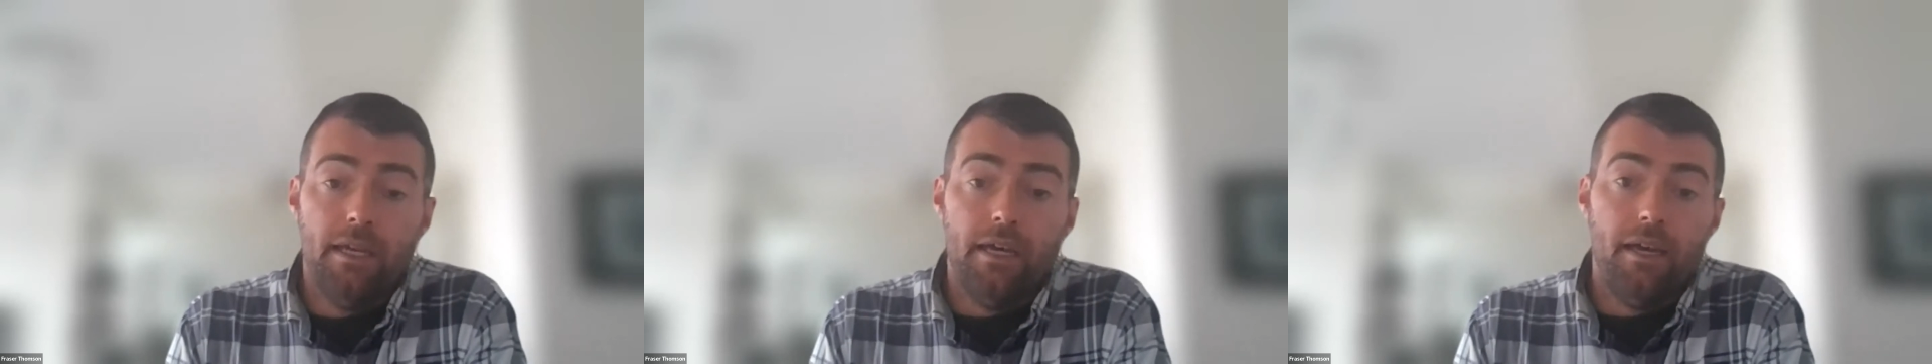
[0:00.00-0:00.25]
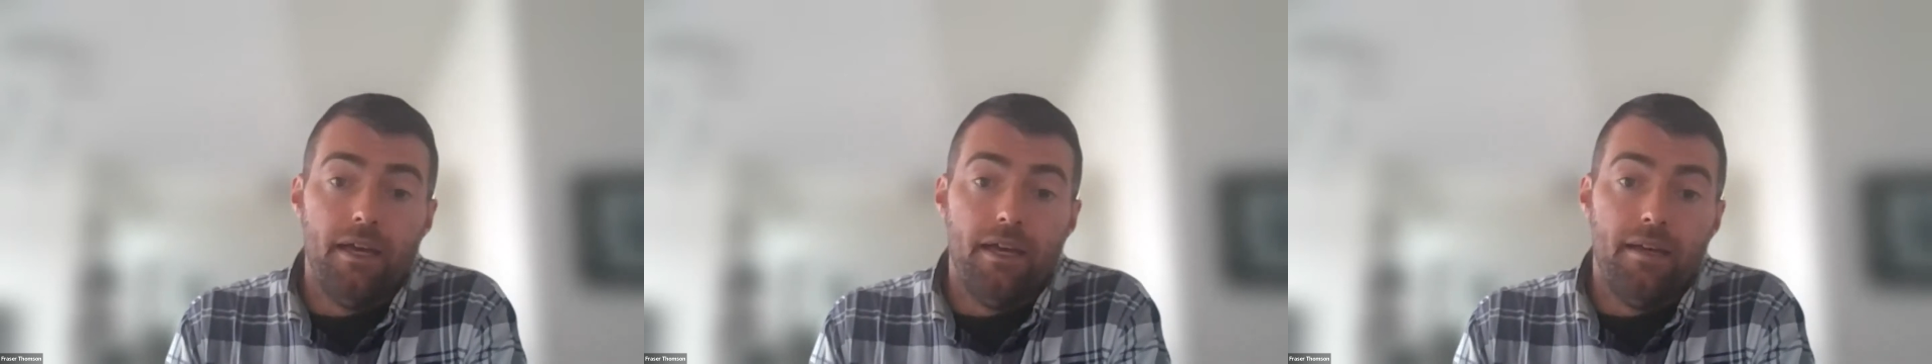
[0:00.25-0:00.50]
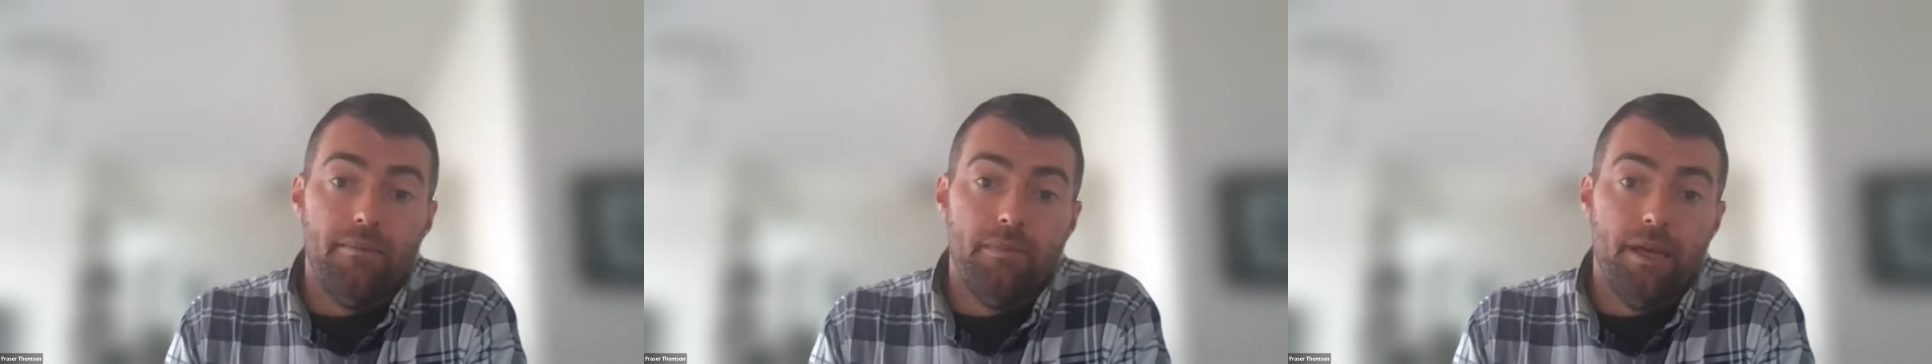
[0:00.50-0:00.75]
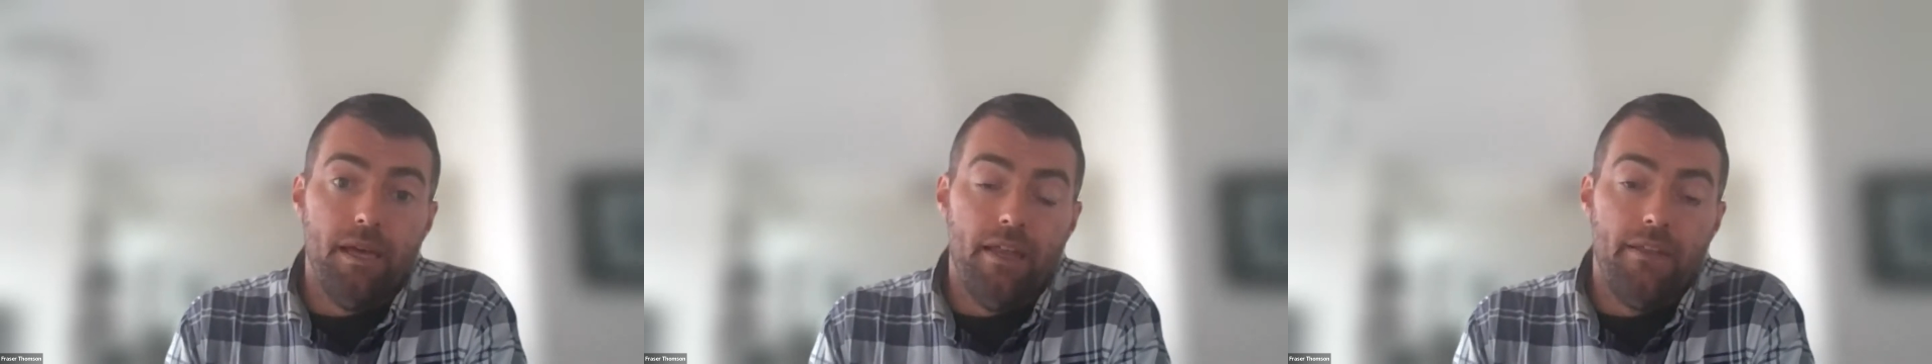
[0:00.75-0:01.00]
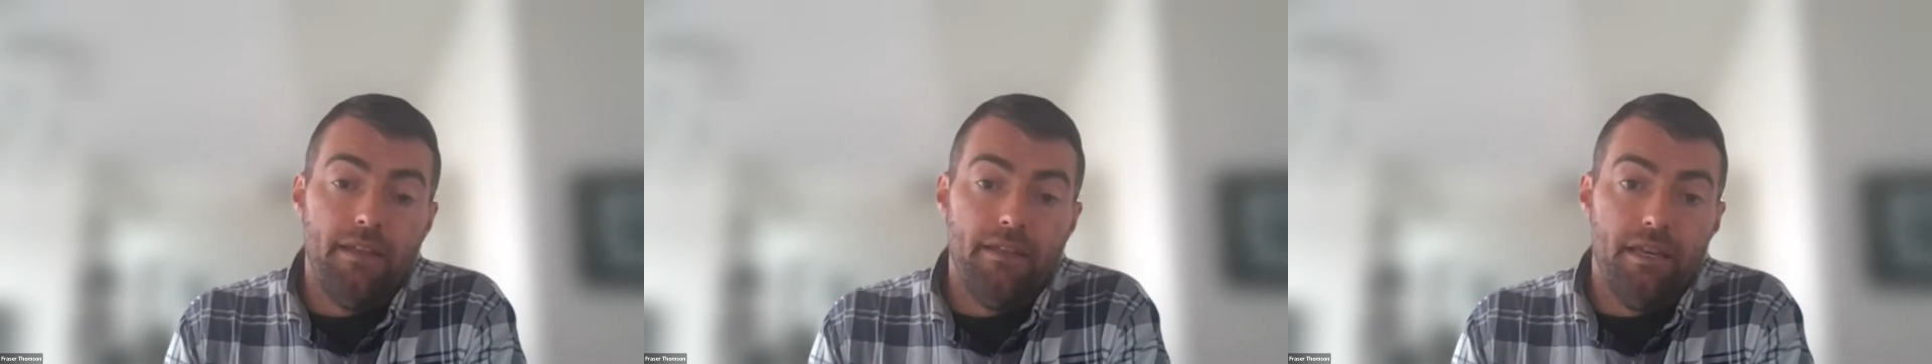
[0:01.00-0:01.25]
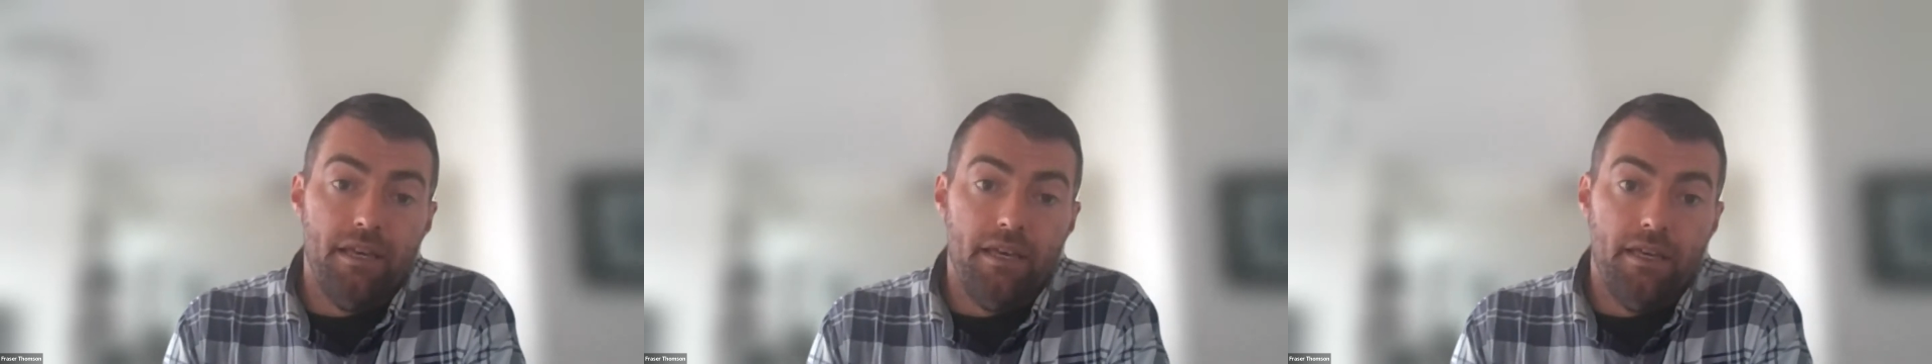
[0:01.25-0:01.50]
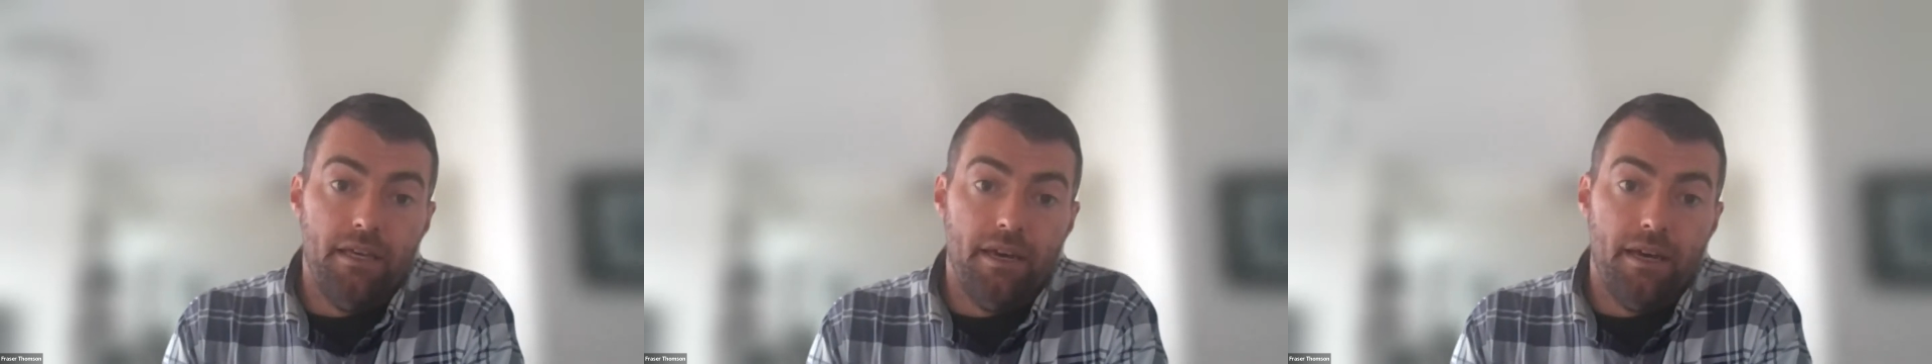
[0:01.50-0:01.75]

and that they